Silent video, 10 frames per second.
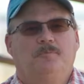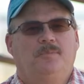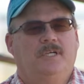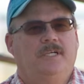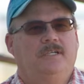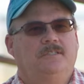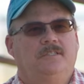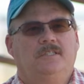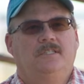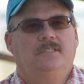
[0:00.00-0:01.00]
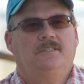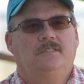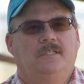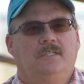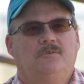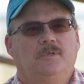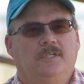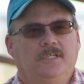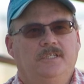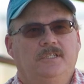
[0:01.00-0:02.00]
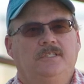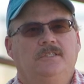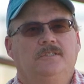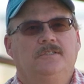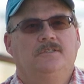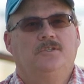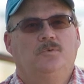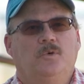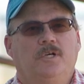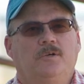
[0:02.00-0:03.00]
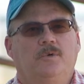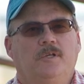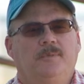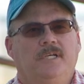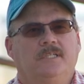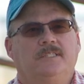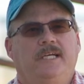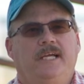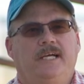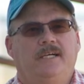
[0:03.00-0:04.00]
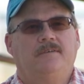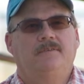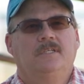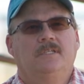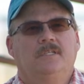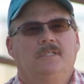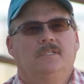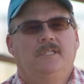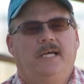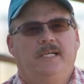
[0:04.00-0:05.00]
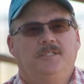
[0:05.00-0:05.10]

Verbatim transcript: The Blairs are just uh, really good to work with because they have that